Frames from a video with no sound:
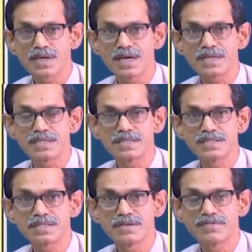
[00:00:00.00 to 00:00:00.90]
another
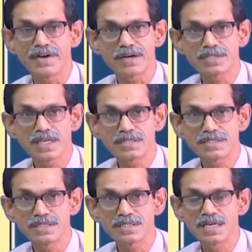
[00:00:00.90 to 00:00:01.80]
is
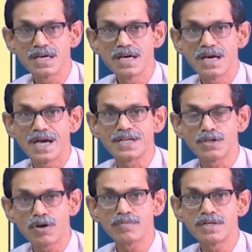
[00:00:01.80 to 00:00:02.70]
phagocytosis, and
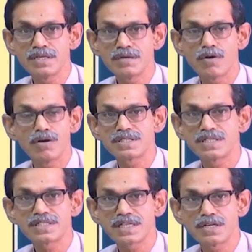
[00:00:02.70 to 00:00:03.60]
normally all
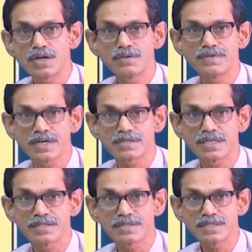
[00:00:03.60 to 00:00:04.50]
cells cannot do
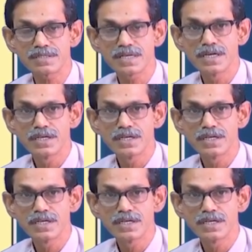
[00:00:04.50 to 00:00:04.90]
phagocytosis.